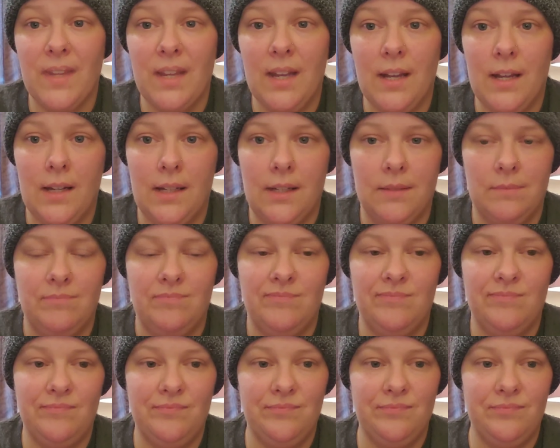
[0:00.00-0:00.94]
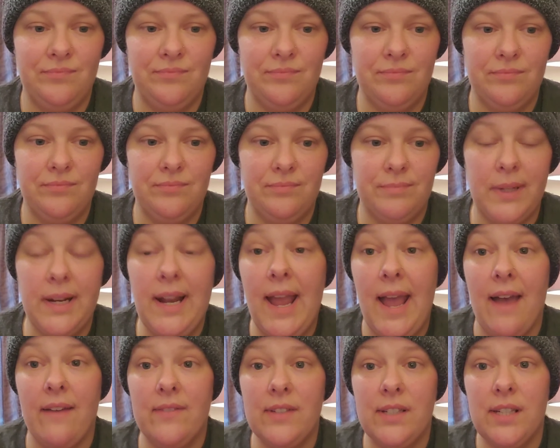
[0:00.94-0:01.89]
But I
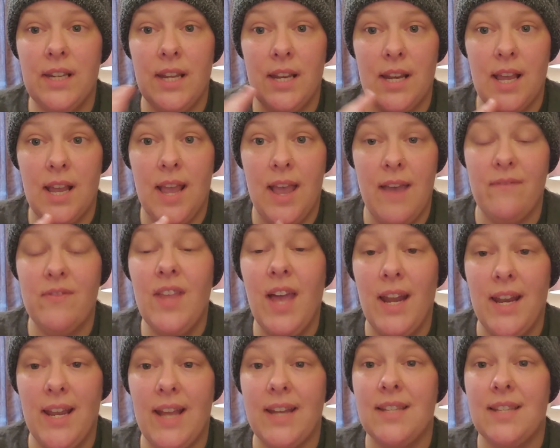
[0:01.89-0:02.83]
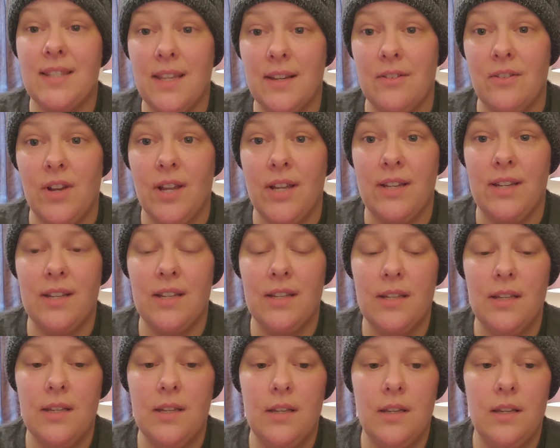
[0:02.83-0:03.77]
haven't, and I have not had a cigarette.
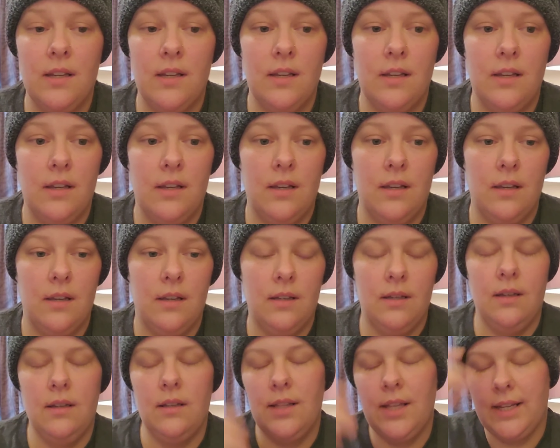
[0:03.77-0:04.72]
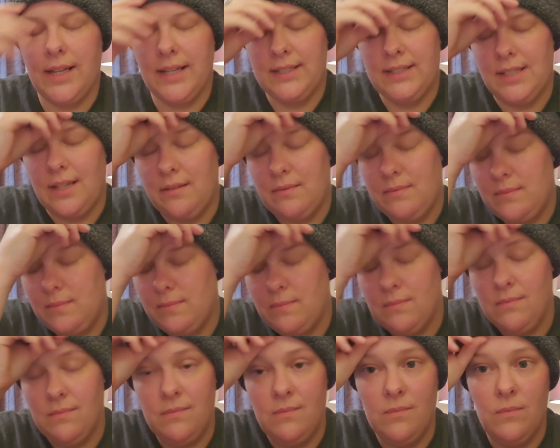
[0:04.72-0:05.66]
Like I said,
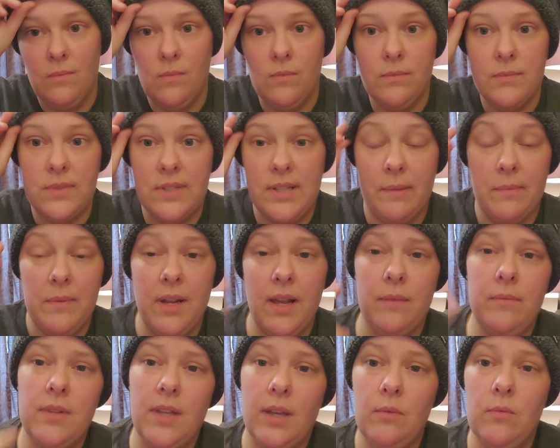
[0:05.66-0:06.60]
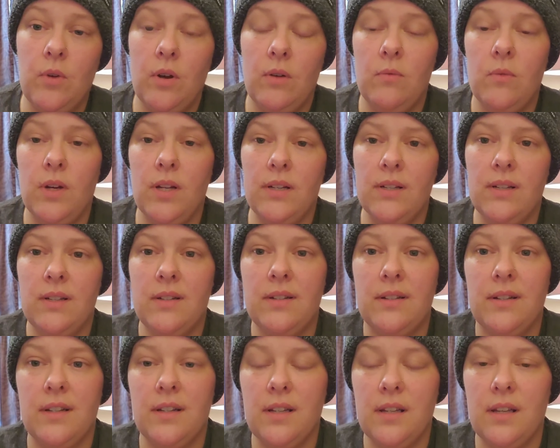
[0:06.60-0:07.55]
sometimes I want one
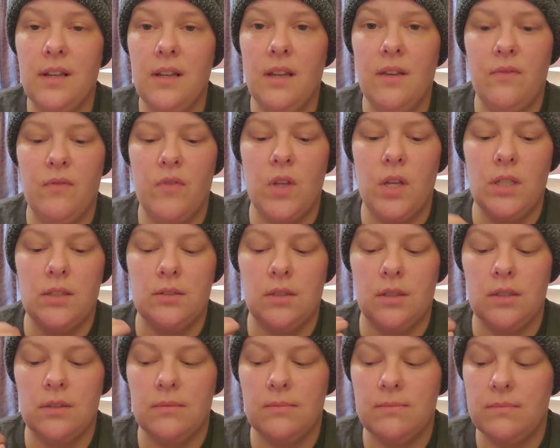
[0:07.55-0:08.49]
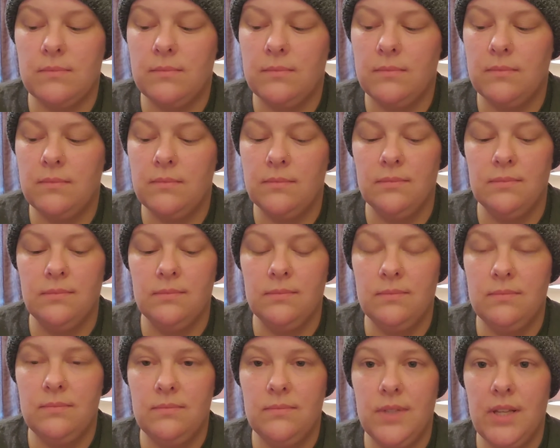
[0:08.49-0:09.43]

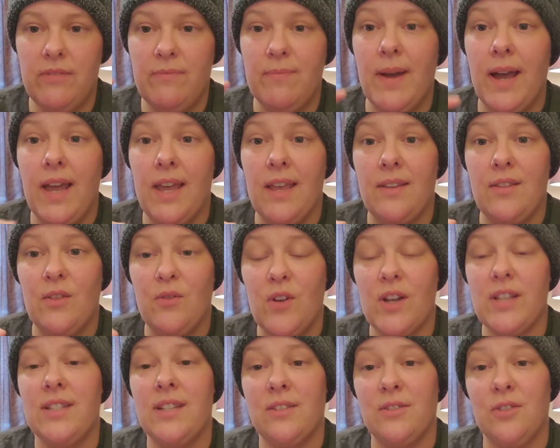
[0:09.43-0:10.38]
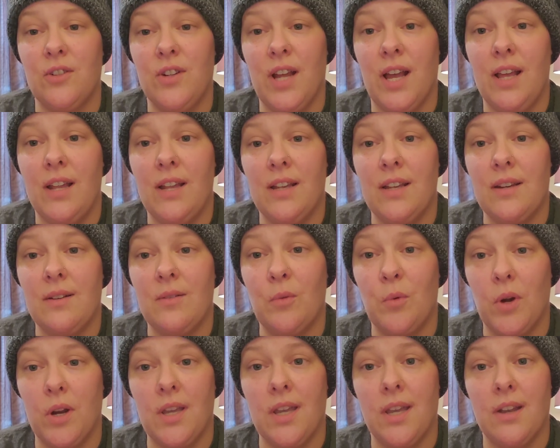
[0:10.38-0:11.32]
if my devices are not
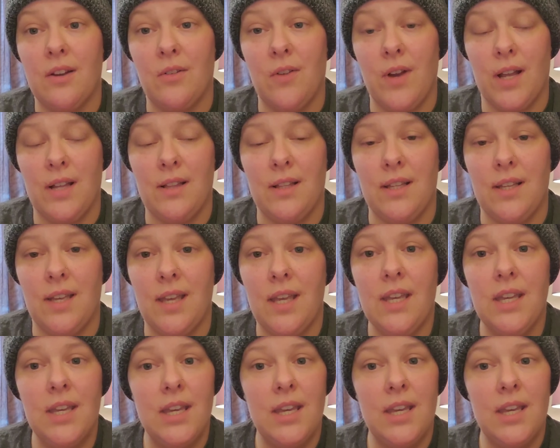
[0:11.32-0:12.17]
working correctly.